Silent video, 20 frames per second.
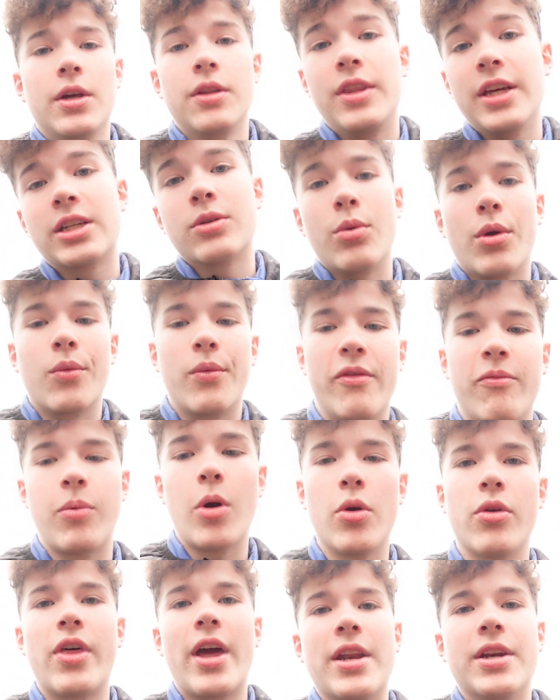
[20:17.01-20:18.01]
this one, we've
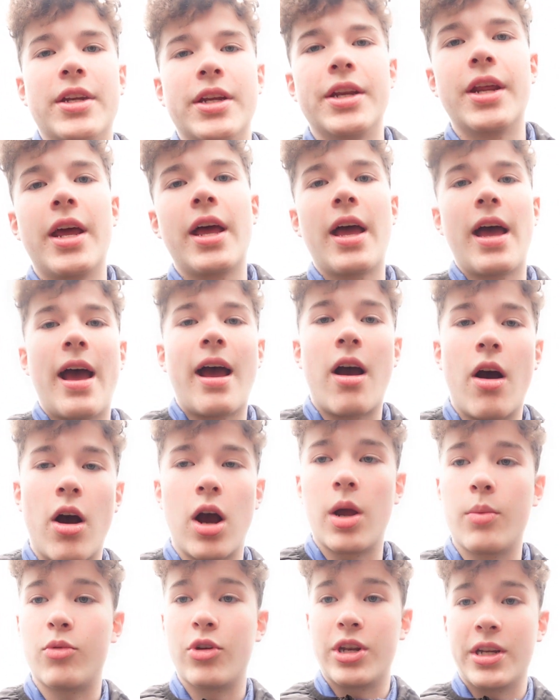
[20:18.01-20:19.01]
both ended at
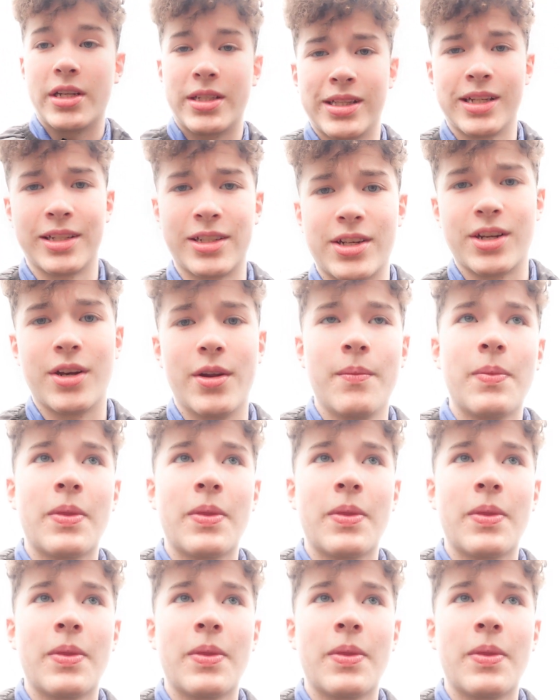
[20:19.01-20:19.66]
Highbury and Islington.